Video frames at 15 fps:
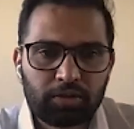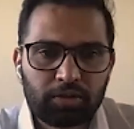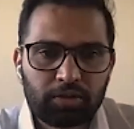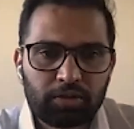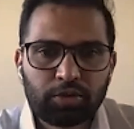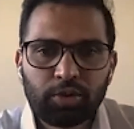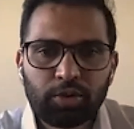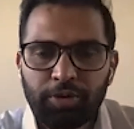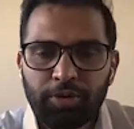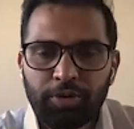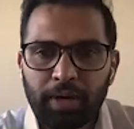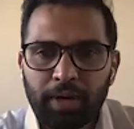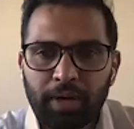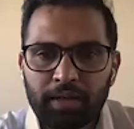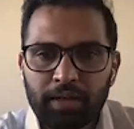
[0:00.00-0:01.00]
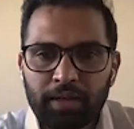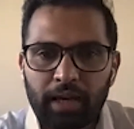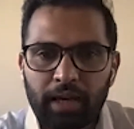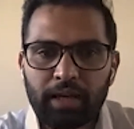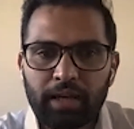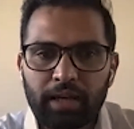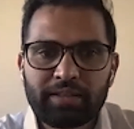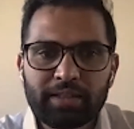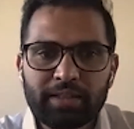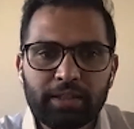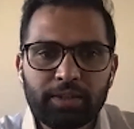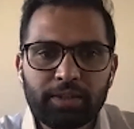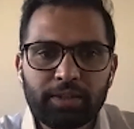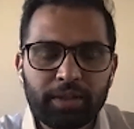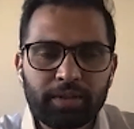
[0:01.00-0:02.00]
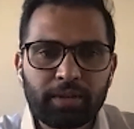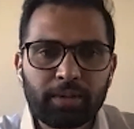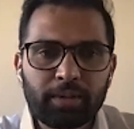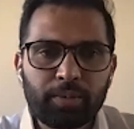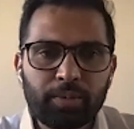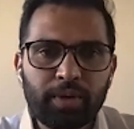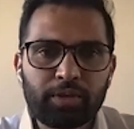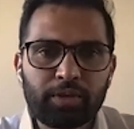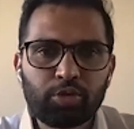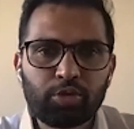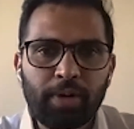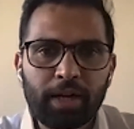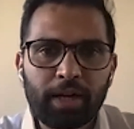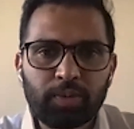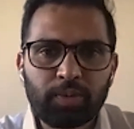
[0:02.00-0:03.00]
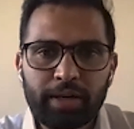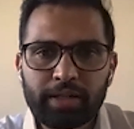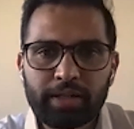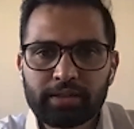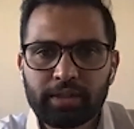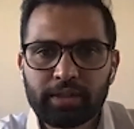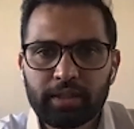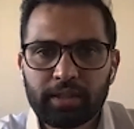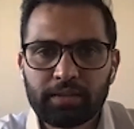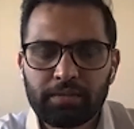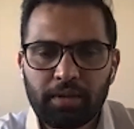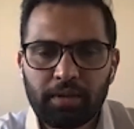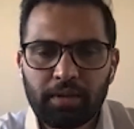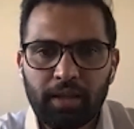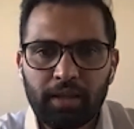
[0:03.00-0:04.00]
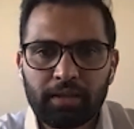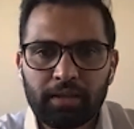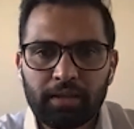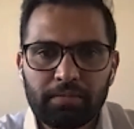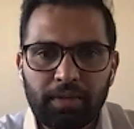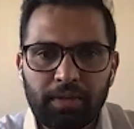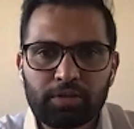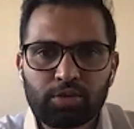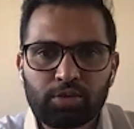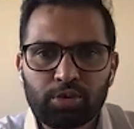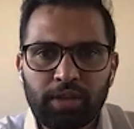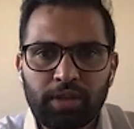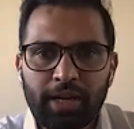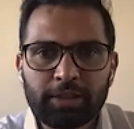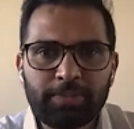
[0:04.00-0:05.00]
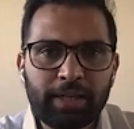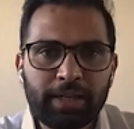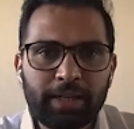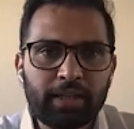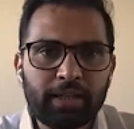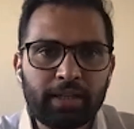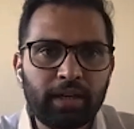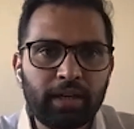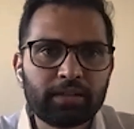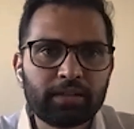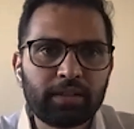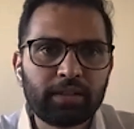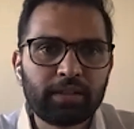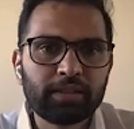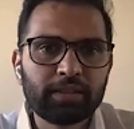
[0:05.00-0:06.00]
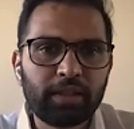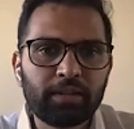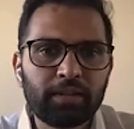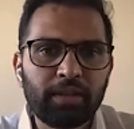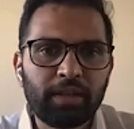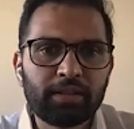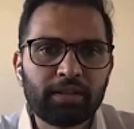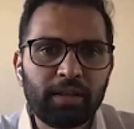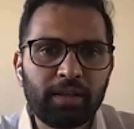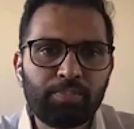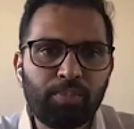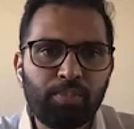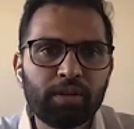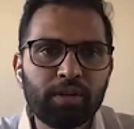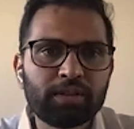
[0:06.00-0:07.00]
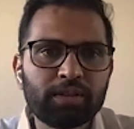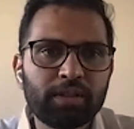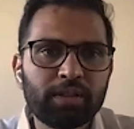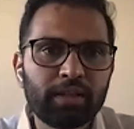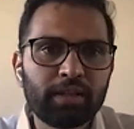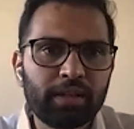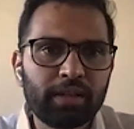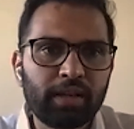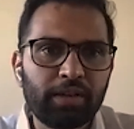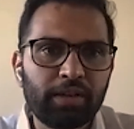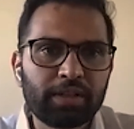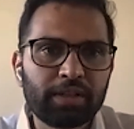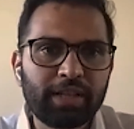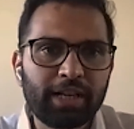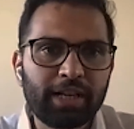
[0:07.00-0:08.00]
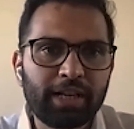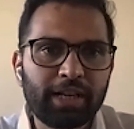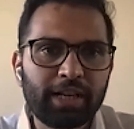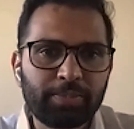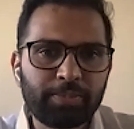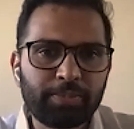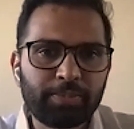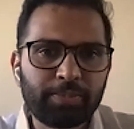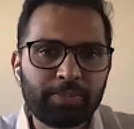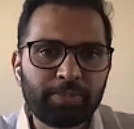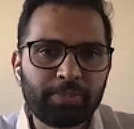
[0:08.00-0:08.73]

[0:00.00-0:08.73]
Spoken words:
So I'll address it with two parts. One is a social aspect, and the other is a policy and governance aspect of it.